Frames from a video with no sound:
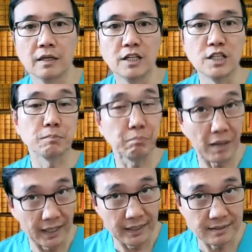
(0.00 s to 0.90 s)

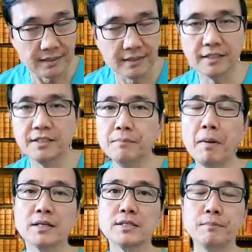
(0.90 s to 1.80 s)
despite that the
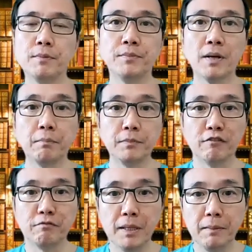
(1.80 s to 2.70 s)
maximum number
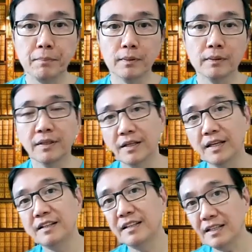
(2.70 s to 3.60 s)
of people
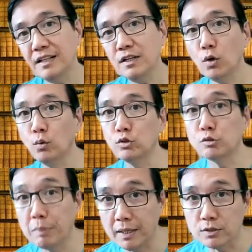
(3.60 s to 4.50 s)
in that enclosed
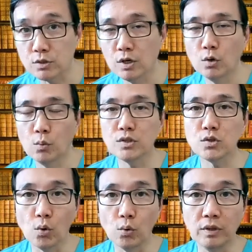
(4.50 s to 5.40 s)
space
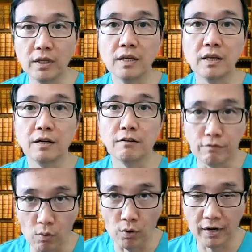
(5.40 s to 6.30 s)
was only
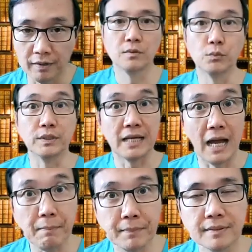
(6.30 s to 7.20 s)
4. What
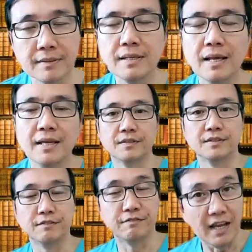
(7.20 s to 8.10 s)
happens?
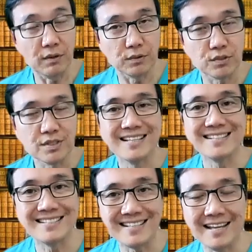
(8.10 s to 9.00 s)
The virus
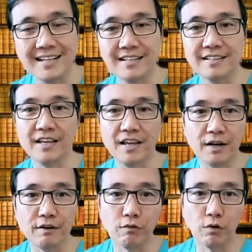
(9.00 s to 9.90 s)
stayed in the
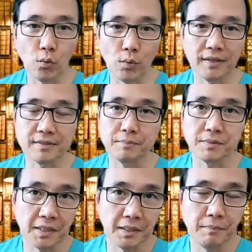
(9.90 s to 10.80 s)
air for quite some
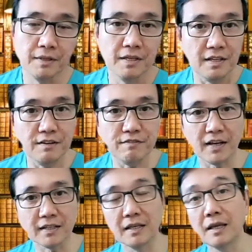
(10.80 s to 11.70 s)
time,
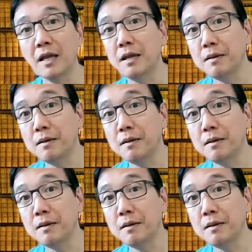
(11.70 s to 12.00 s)
infecting